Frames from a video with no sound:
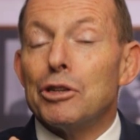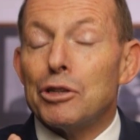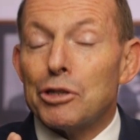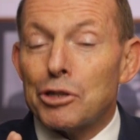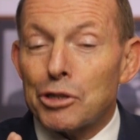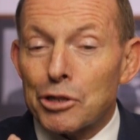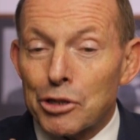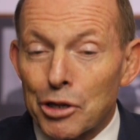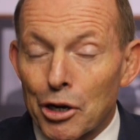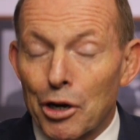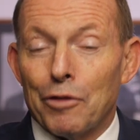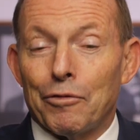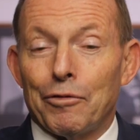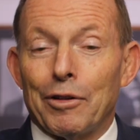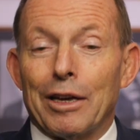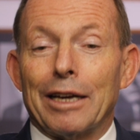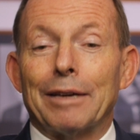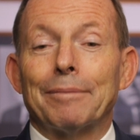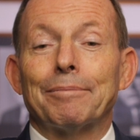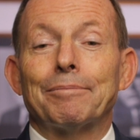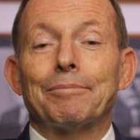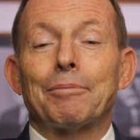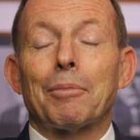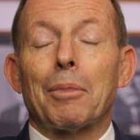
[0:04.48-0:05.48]

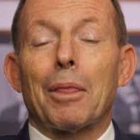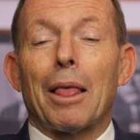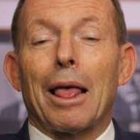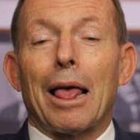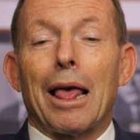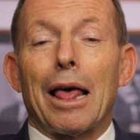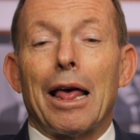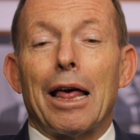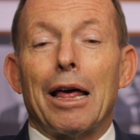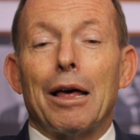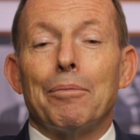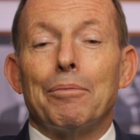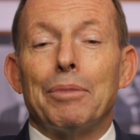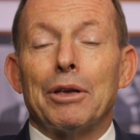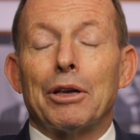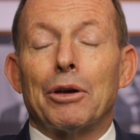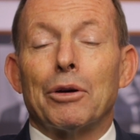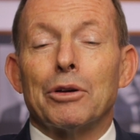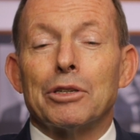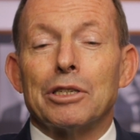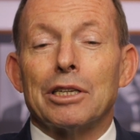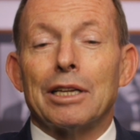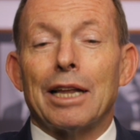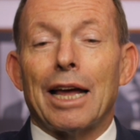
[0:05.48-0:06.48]
surfing
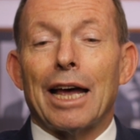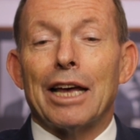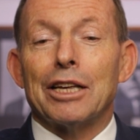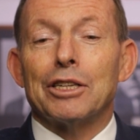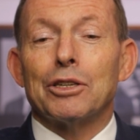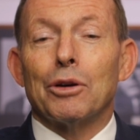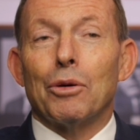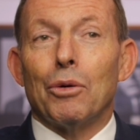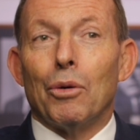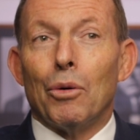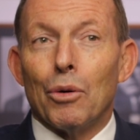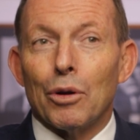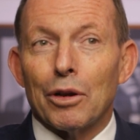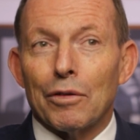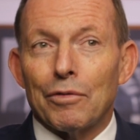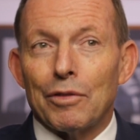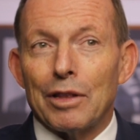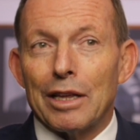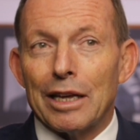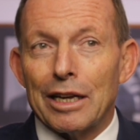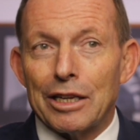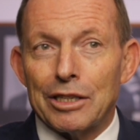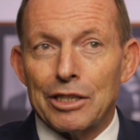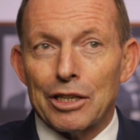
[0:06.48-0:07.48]
because it has all of
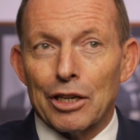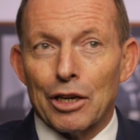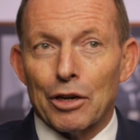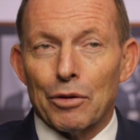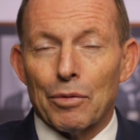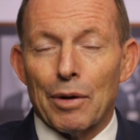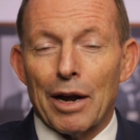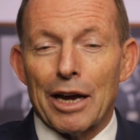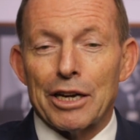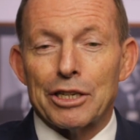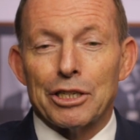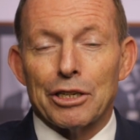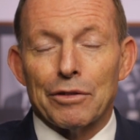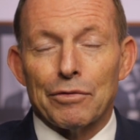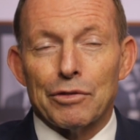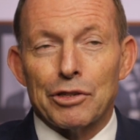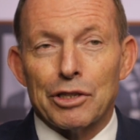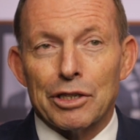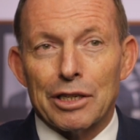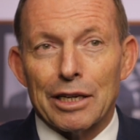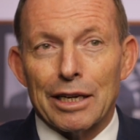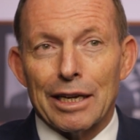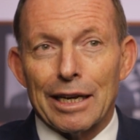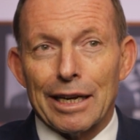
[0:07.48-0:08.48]
the exhilaration of
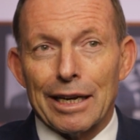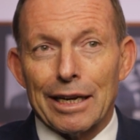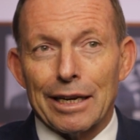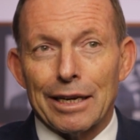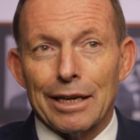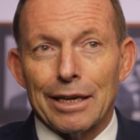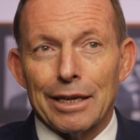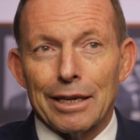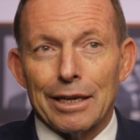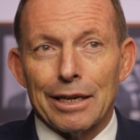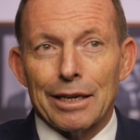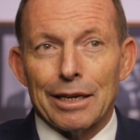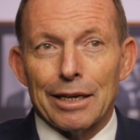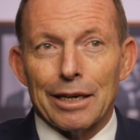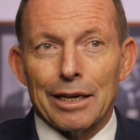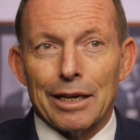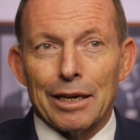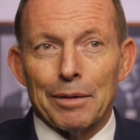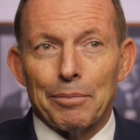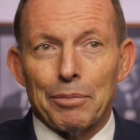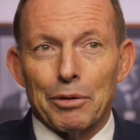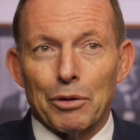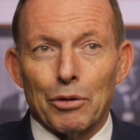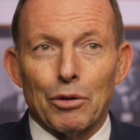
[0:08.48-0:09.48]
skiing,
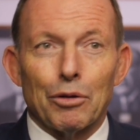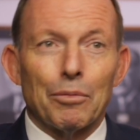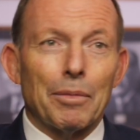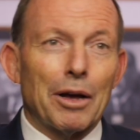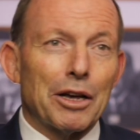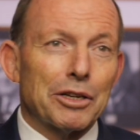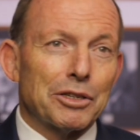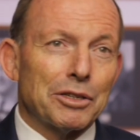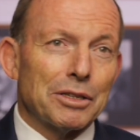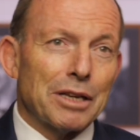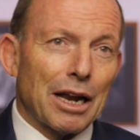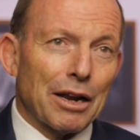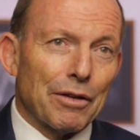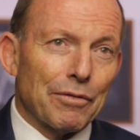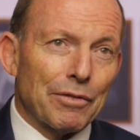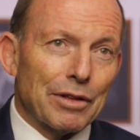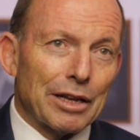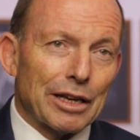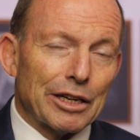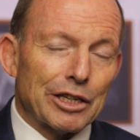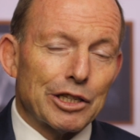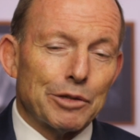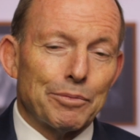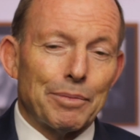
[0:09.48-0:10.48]
but almost none of
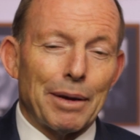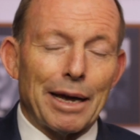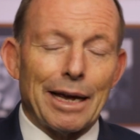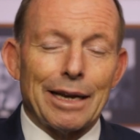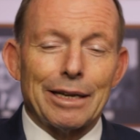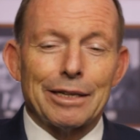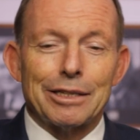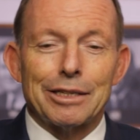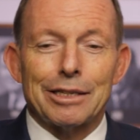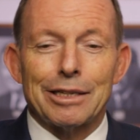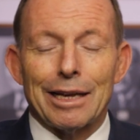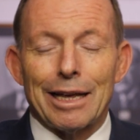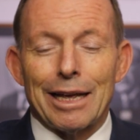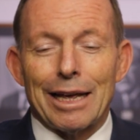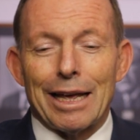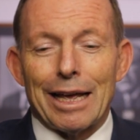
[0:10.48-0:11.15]
the expense.